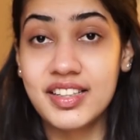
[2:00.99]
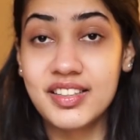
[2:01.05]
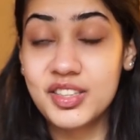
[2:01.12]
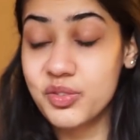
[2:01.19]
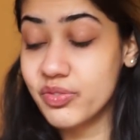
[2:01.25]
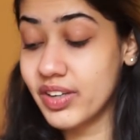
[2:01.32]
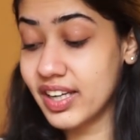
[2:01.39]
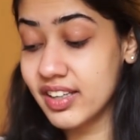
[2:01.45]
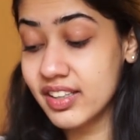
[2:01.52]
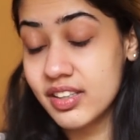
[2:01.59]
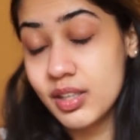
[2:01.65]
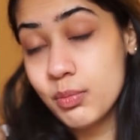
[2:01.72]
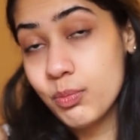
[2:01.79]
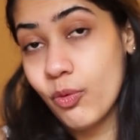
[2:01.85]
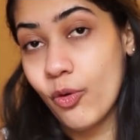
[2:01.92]
it is very
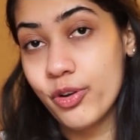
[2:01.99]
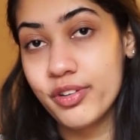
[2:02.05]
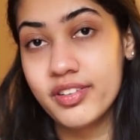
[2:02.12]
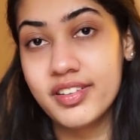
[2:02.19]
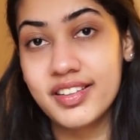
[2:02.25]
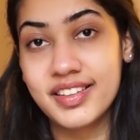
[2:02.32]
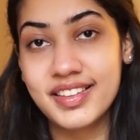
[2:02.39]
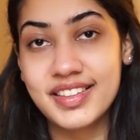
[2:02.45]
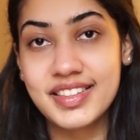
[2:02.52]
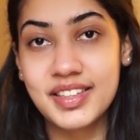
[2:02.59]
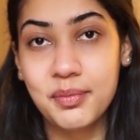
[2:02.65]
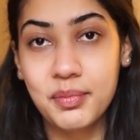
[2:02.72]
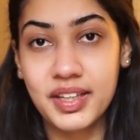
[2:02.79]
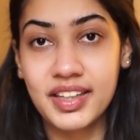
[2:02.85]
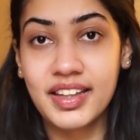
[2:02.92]
important. It is
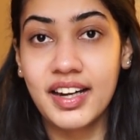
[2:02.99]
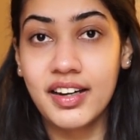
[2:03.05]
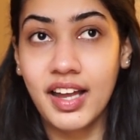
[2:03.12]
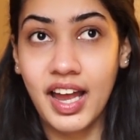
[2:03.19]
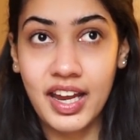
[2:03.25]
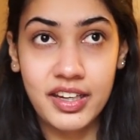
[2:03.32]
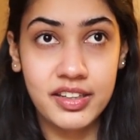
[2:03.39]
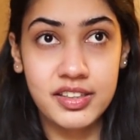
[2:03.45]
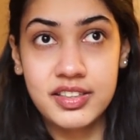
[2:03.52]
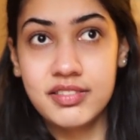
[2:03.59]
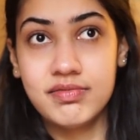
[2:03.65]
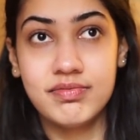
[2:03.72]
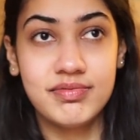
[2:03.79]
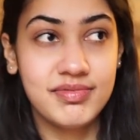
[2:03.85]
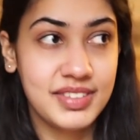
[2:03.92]
something that I
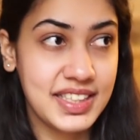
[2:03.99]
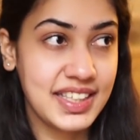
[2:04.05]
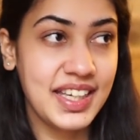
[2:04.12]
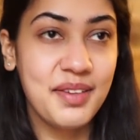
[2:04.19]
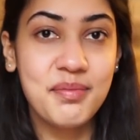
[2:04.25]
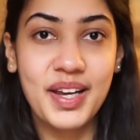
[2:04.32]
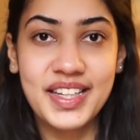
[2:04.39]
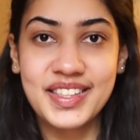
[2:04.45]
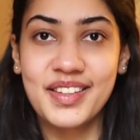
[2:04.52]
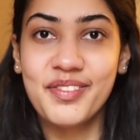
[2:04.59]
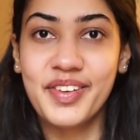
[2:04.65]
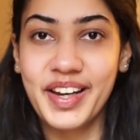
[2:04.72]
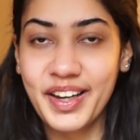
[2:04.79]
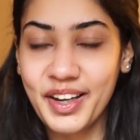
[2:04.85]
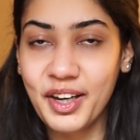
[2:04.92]
see
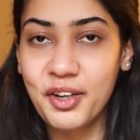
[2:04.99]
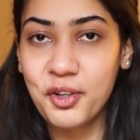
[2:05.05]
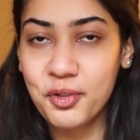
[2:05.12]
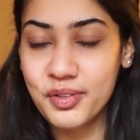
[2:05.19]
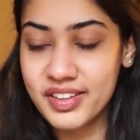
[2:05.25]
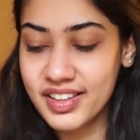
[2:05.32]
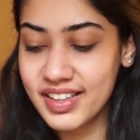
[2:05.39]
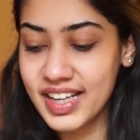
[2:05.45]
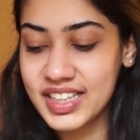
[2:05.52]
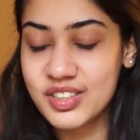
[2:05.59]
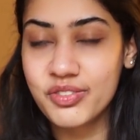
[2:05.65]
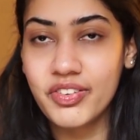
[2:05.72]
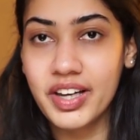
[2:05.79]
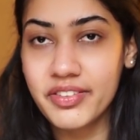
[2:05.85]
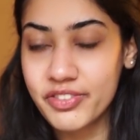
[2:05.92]
myself getting into in the
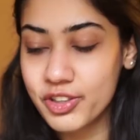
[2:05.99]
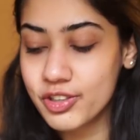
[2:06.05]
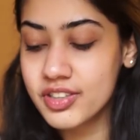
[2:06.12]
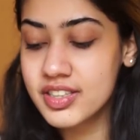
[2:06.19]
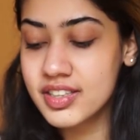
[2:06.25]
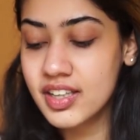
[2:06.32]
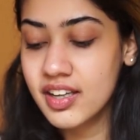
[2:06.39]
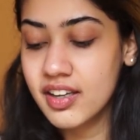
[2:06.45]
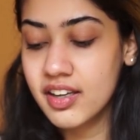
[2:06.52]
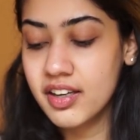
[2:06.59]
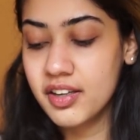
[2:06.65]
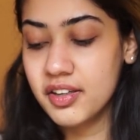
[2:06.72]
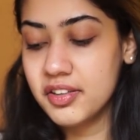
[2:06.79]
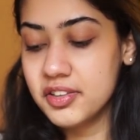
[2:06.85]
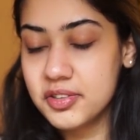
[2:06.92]
next five years.
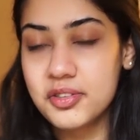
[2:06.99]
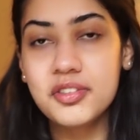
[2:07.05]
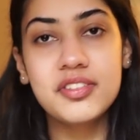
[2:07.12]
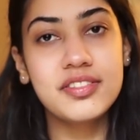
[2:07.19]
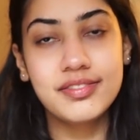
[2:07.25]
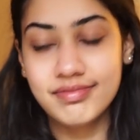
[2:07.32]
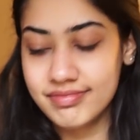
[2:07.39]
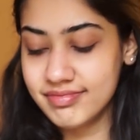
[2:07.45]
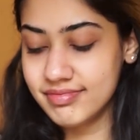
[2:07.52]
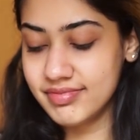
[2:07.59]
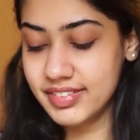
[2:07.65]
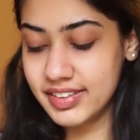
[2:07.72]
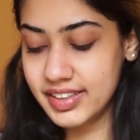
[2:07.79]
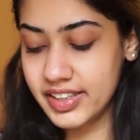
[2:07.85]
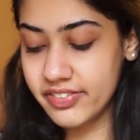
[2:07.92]
So
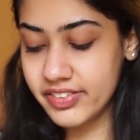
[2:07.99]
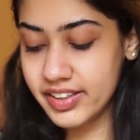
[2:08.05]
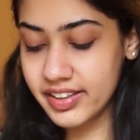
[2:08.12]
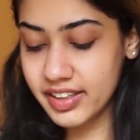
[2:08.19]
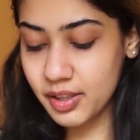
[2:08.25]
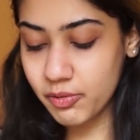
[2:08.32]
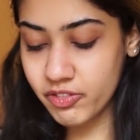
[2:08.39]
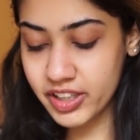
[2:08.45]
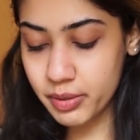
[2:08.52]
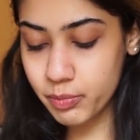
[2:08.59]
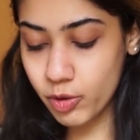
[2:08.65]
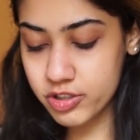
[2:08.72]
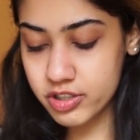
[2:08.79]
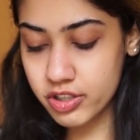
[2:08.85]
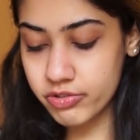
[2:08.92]
definitely a very
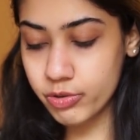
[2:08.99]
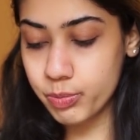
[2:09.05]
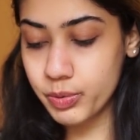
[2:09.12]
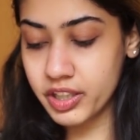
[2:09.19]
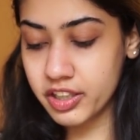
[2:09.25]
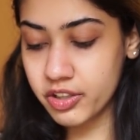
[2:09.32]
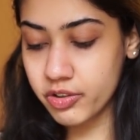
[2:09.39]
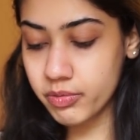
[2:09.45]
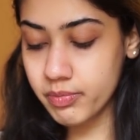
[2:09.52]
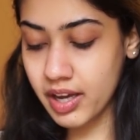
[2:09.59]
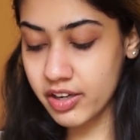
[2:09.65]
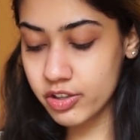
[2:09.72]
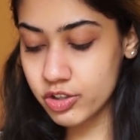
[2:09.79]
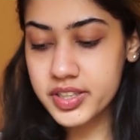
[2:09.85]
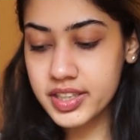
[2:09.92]
positive opinion on
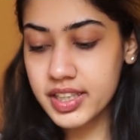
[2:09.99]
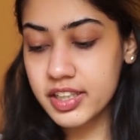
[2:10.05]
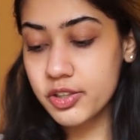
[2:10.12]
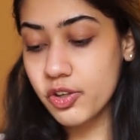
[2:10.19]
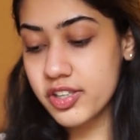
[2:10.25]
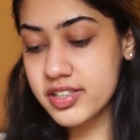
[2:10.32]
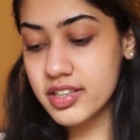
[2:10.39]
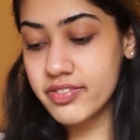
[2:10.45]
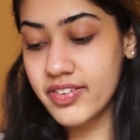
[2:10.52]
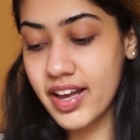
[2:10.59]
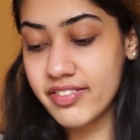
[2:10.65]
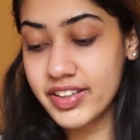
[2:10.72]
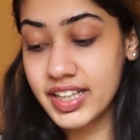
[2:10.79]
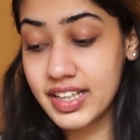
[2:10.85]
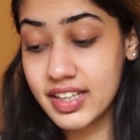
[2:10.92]
marriage. See yourself
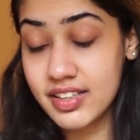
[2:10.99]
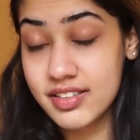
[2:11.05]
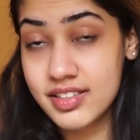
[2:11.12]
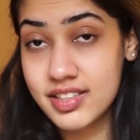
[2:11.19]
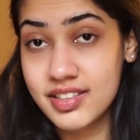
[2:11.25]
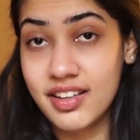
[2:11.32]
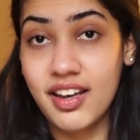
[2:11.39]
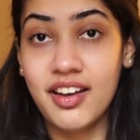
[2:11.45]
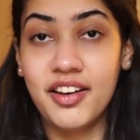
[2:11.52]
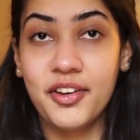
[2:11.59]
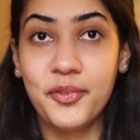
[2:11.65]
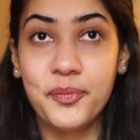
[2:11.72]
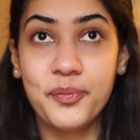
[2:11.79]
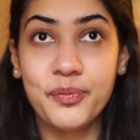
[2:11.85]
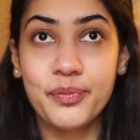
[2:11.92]
having kids.
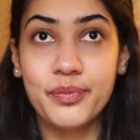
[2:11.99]
um